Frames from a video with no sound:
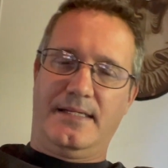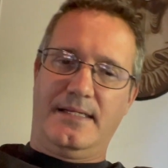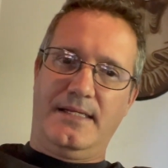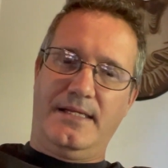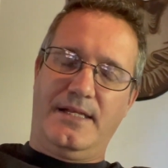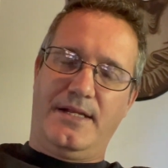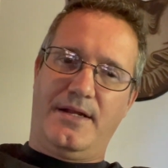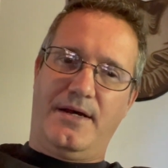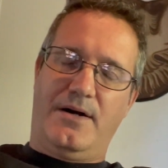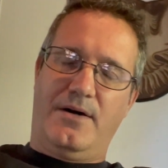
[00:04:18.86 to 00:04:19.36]

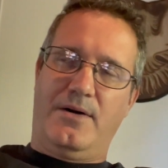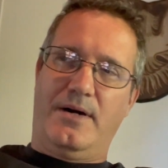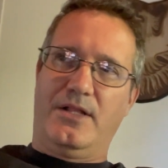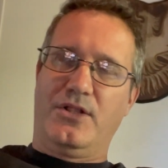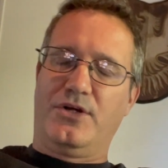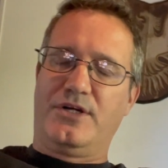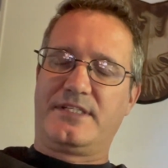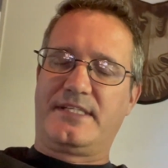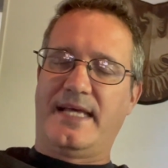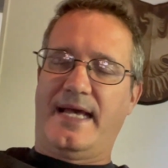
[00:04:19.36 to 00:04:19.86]
I
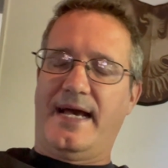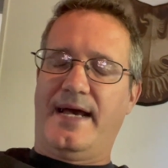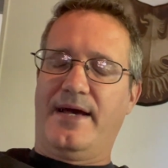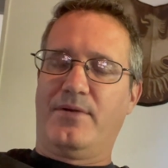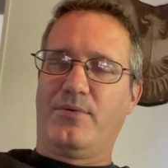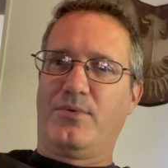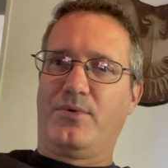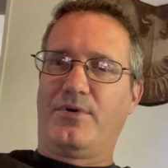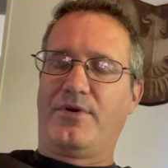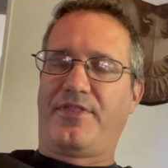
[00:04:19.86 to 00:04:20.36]
looked
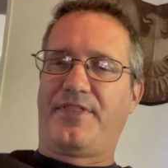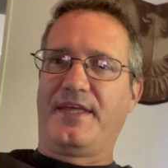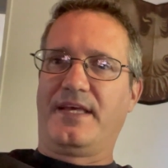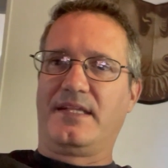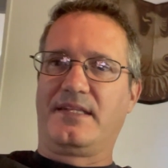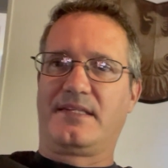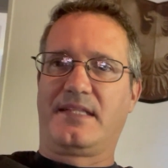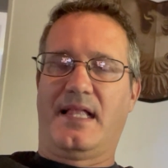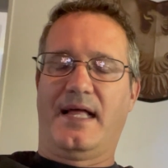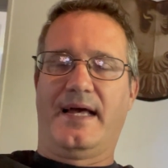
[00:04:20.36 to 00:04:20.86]
at were
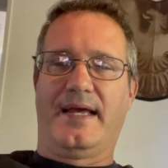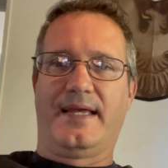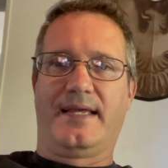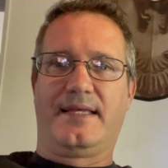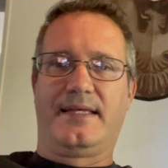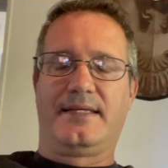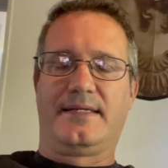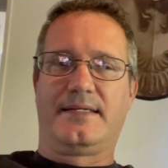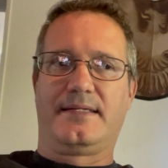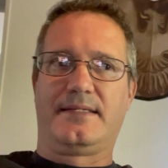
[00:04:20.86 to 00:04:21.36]
things
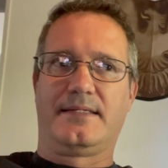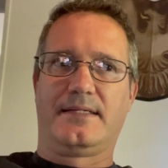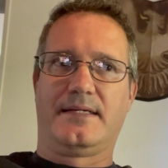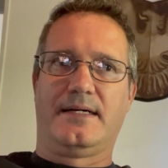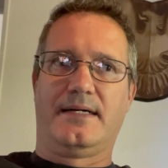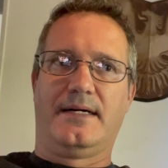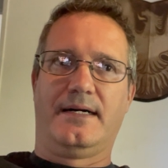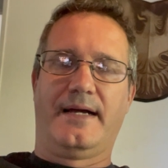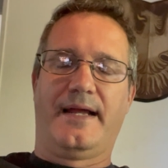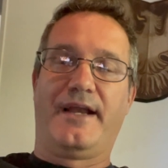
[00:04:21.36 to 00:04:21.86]
like
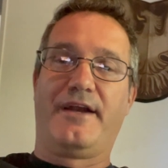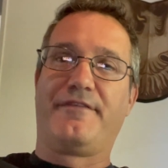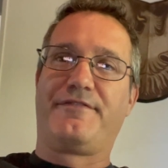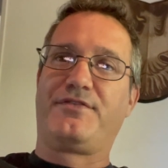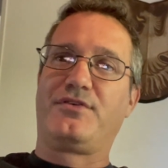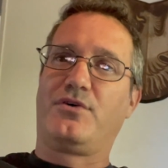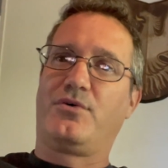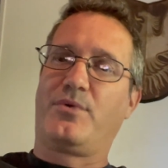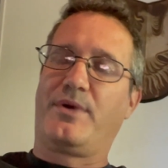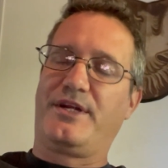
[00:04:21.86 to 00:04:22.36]
air
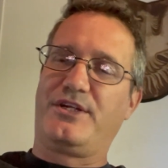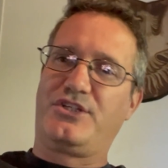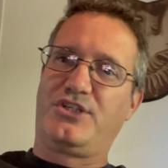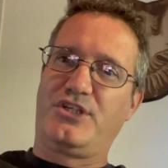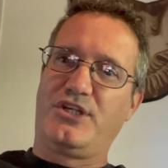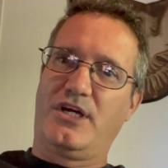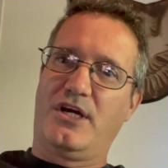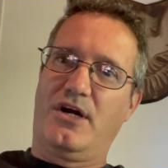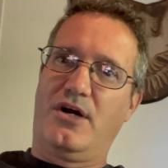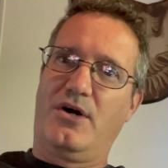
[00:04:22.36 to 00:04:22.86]
fuel
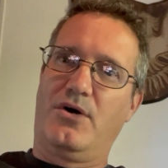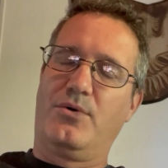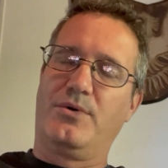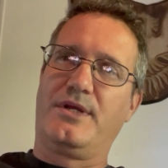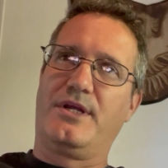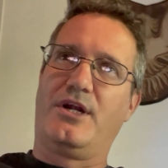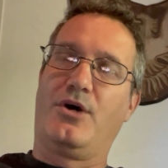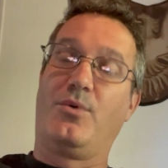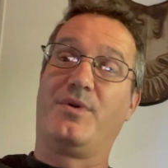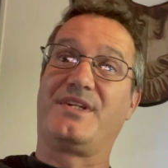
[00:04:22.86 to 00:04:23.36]
ratio.
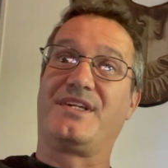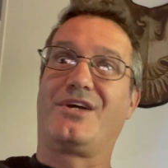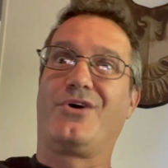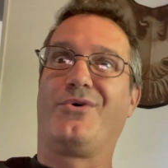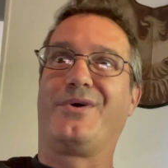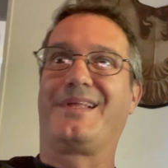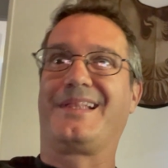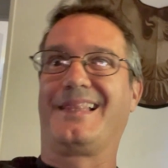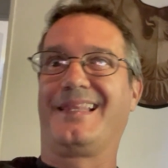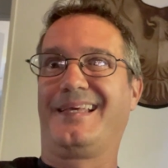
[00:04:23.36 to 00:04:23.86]
Was it
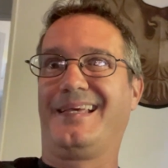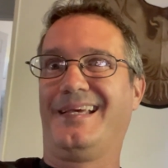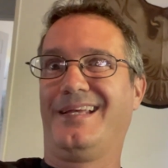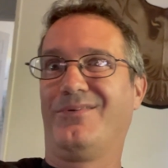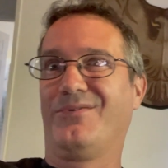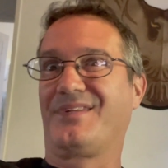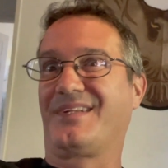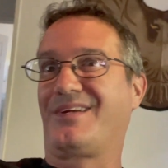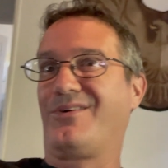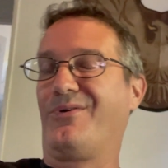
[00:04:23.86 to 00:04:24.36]
going
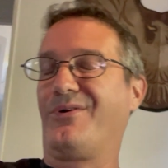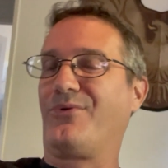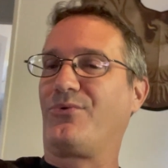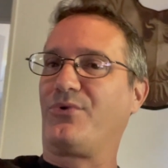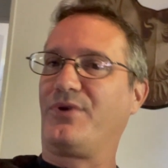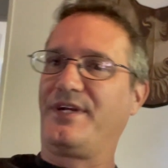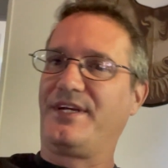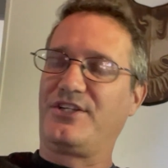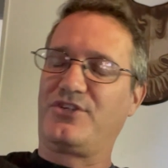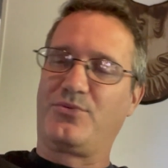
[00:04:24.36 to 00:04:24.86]
lean? Was it going
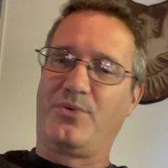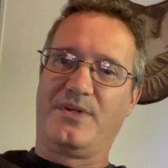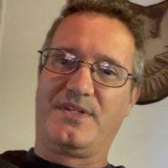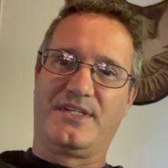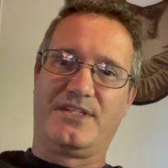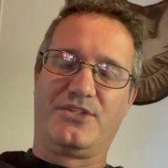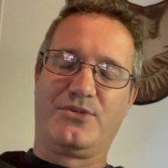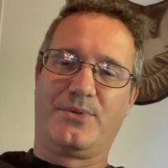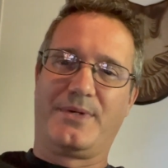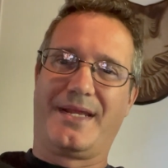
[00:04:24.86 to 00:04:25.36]
rich?
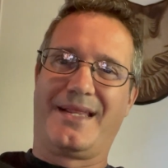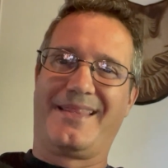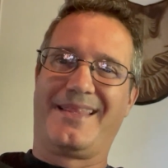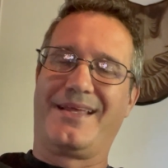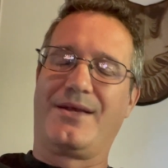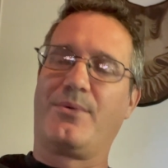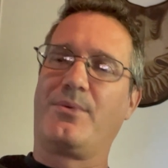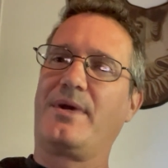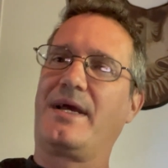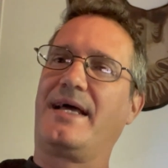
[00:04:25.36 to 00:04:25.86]
Was it doing
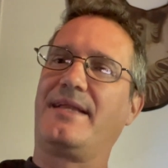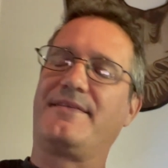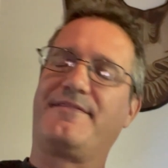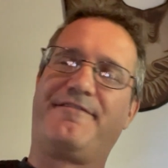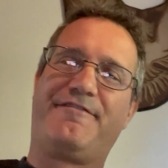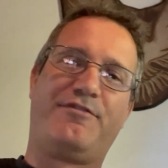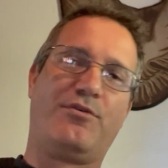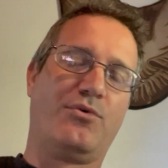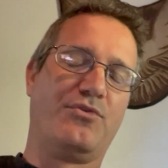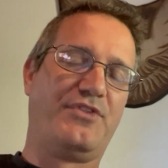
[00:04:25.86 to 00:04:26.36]
anything? We
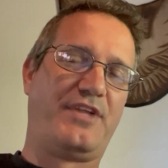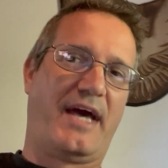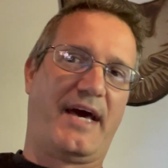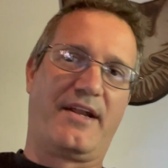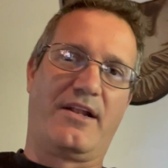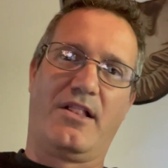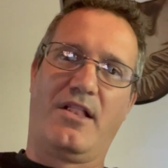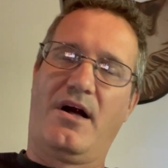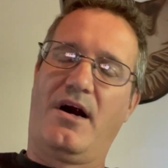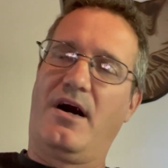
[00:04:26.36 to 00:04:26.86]
got full
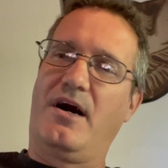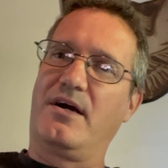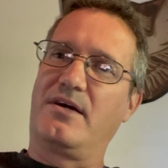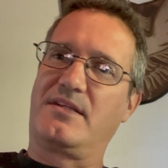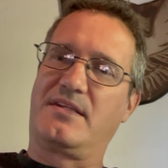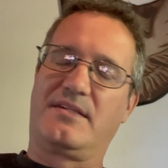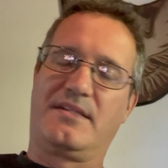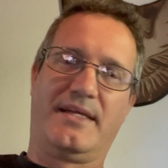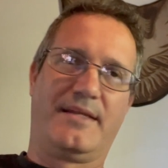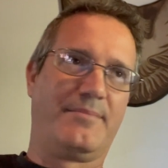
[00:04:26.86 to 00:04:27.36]
data
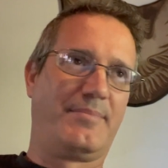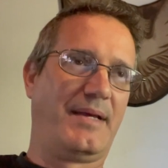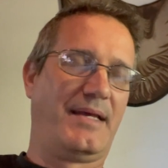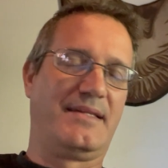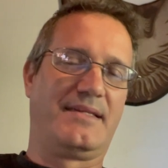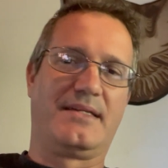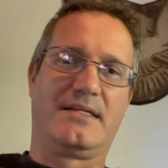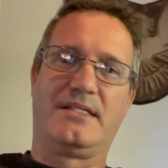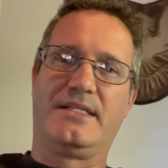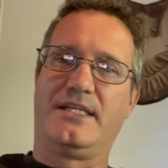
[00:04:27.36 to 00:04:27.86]
logs that
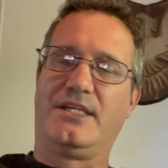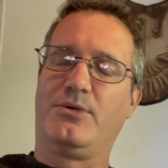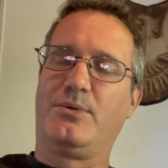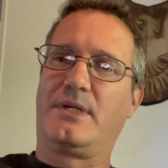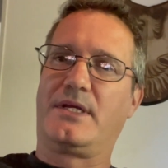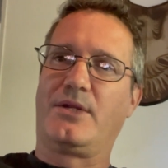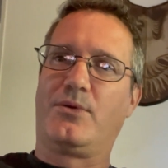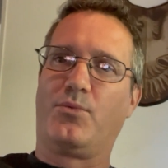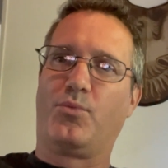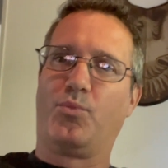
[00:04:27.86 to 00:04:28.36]
basically
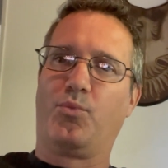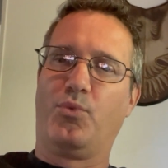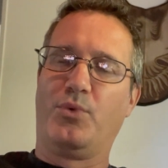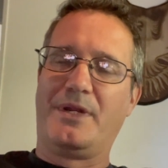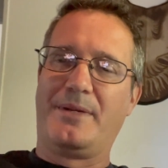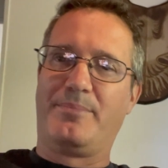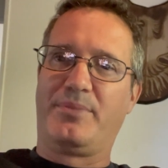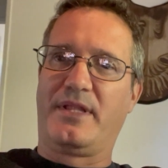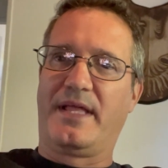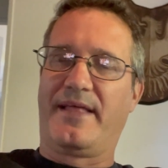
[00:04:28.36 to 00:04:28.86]
you can
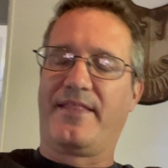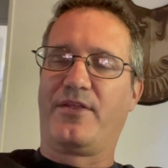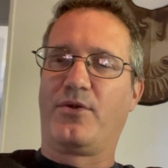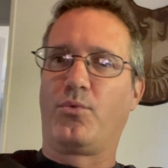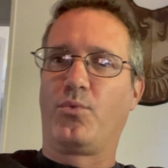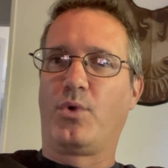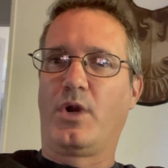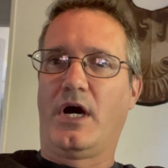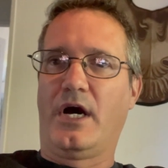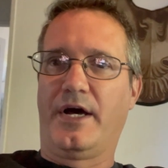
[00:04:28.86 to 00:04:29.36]
replay the
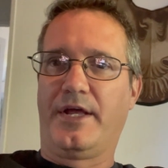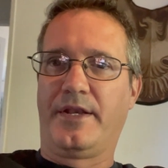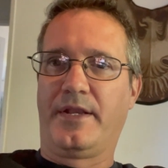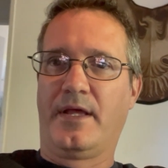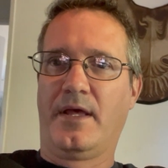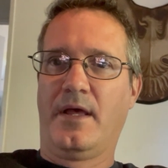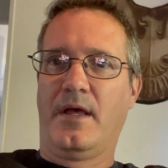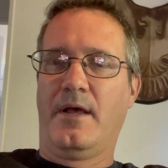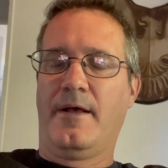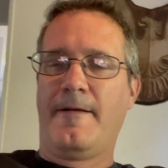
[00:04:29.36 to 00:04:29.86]

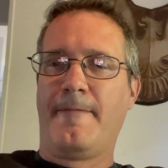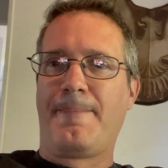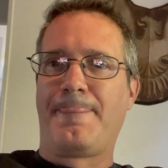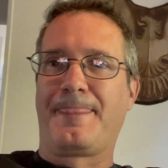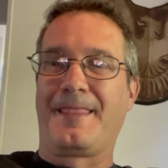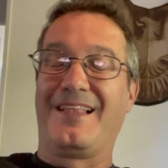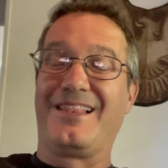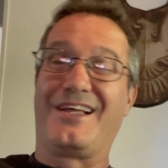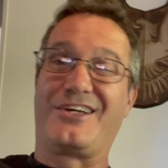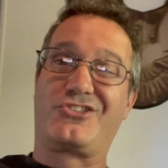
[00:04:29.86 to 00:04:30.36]
run
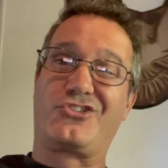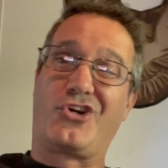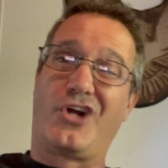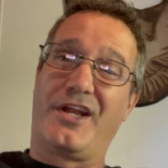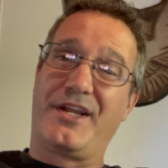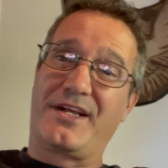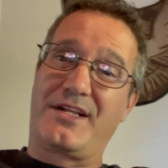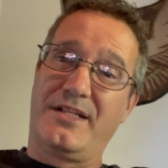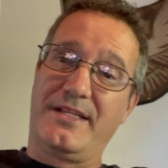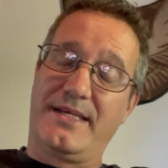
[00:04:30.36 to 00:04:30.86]

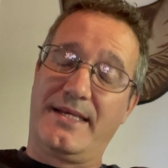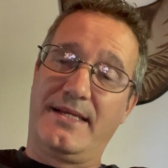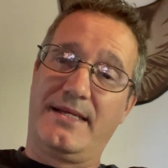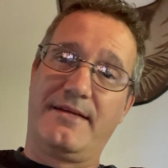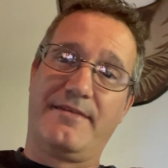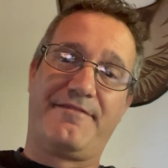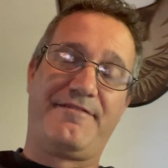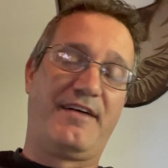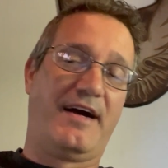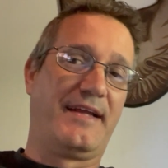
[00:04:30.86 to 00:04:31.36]

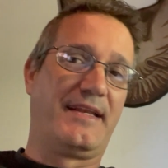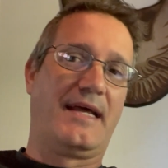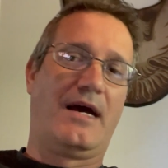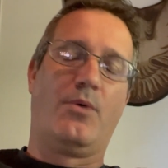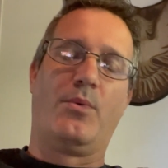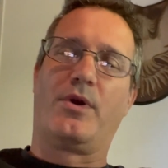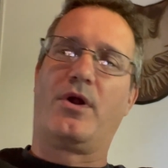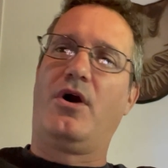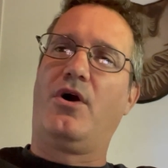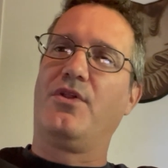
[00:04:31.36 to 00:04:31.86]
electronically, find
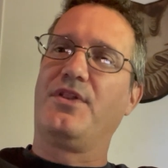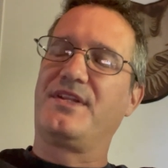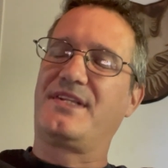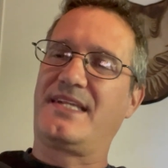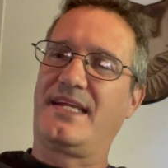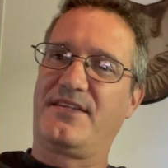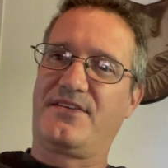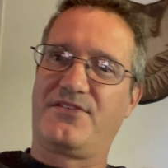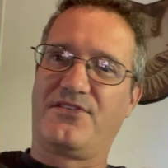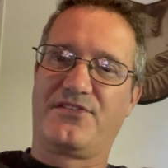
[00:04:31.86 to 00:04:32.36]
out what all the
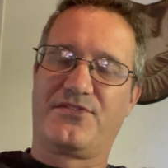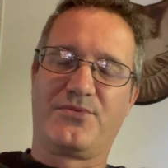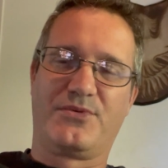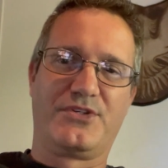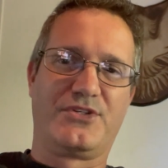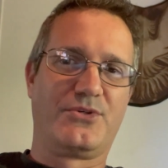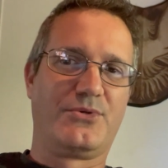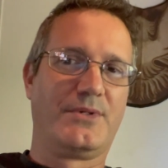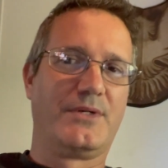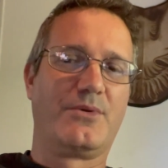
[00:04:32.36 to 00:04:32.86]
sensors
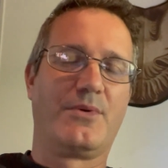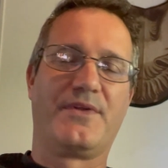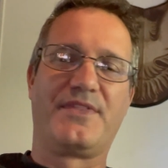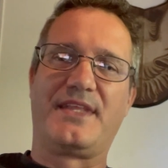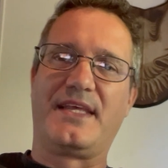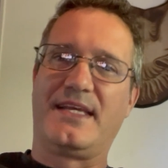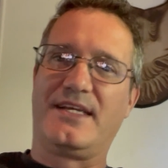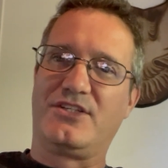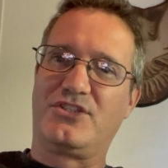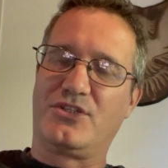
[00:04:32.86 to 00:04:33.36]
were doing, what
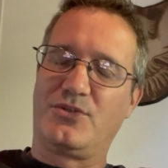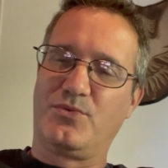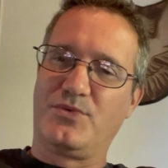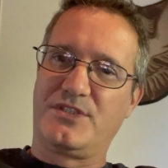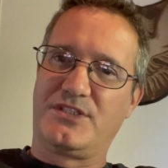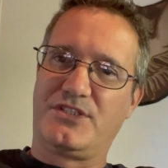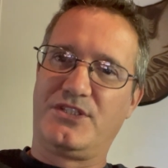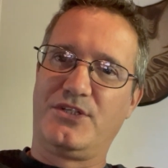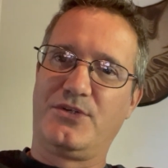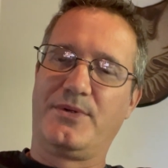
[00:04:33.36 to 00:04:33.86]
the engine
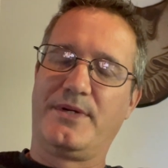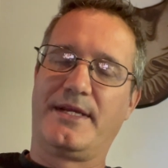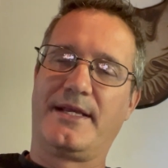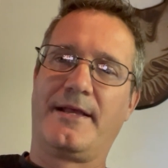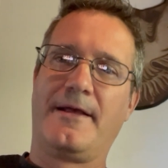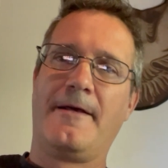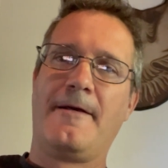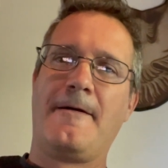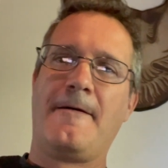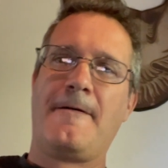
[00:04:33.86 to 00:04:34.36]
was doing,